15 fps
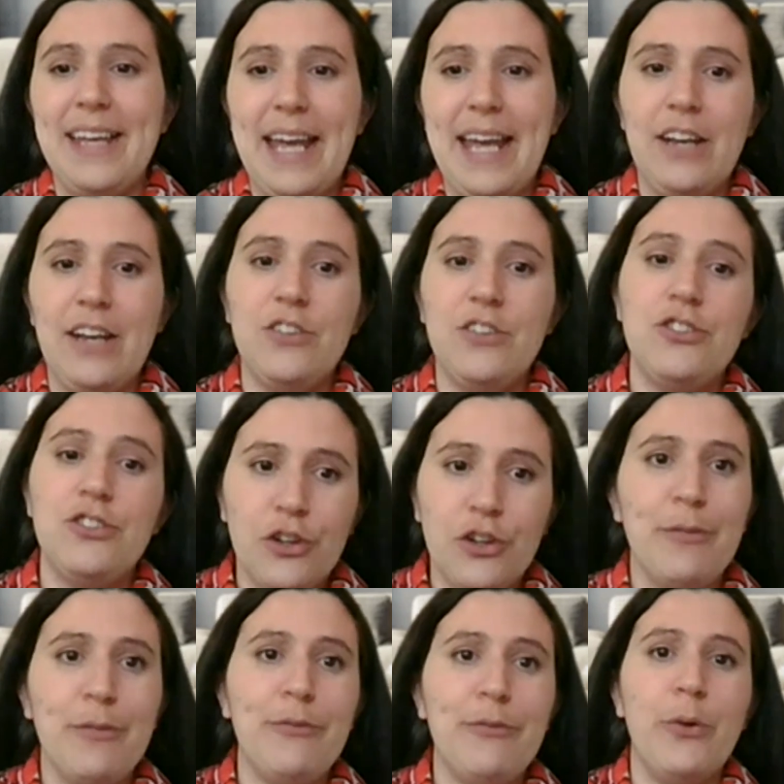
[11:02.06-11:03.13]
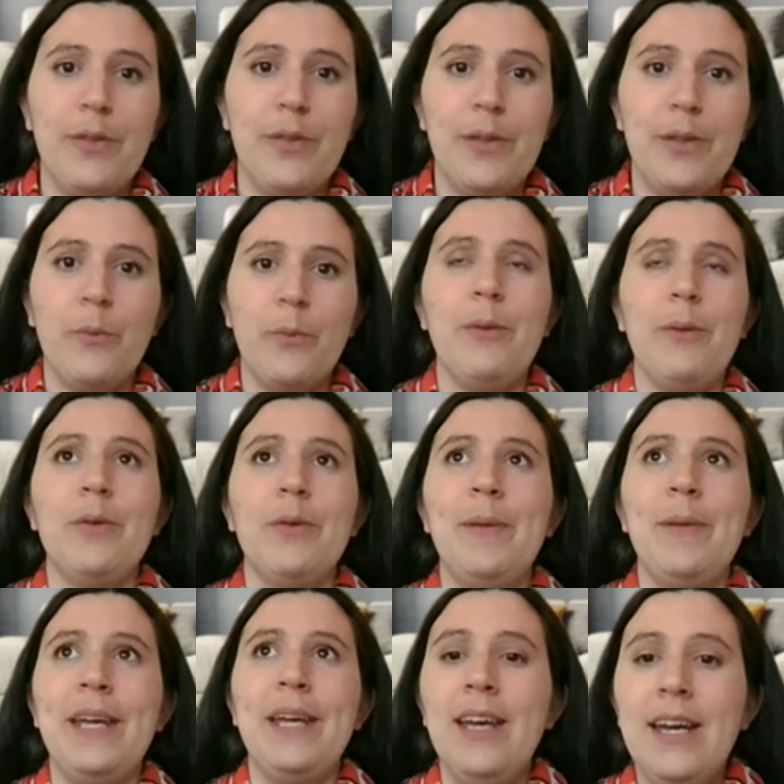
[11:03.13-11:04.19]
the age just before that we would
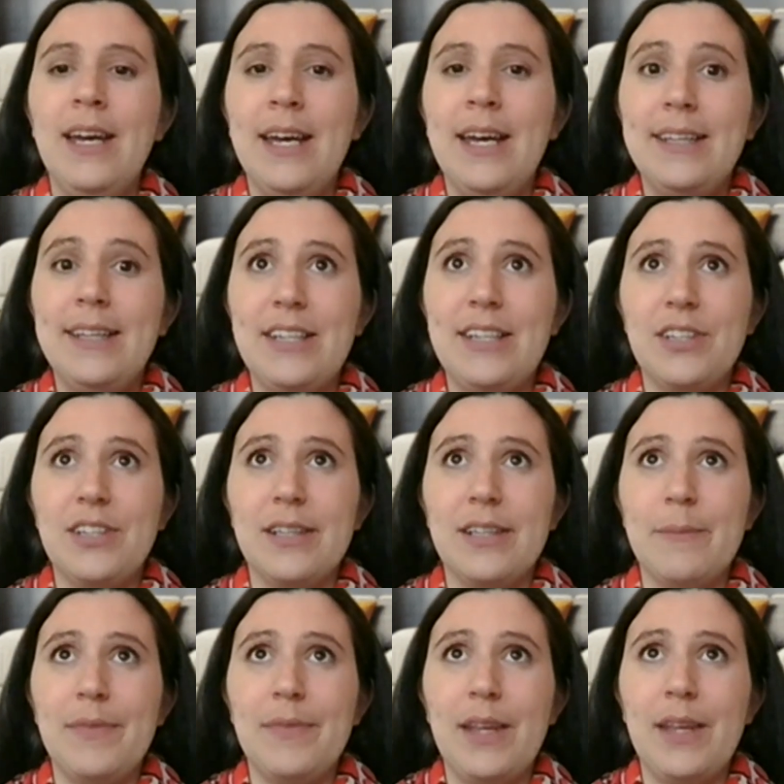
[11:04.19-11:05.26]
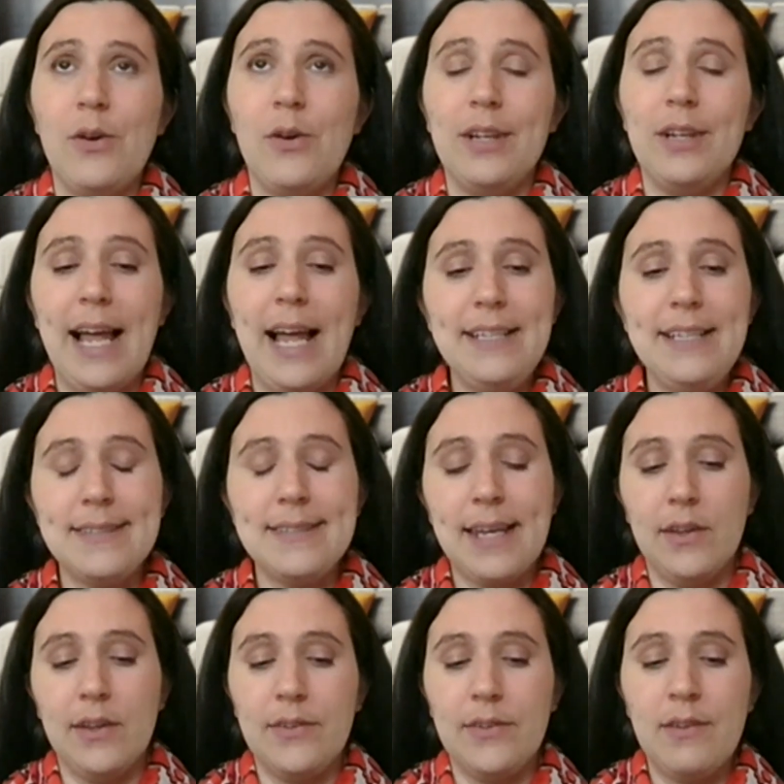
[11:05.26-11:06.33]
be teaching them the online
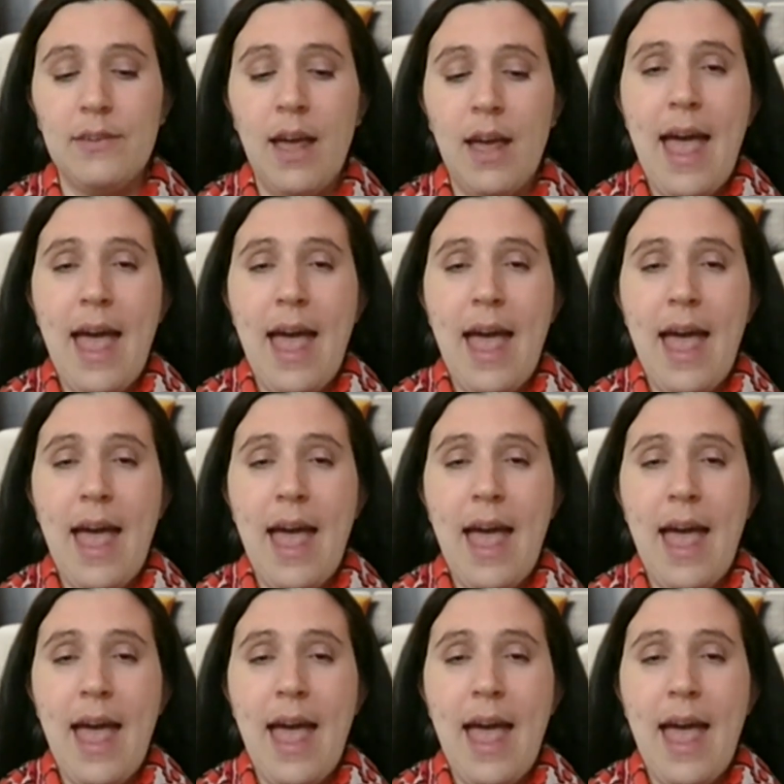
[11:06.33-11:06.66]
skills.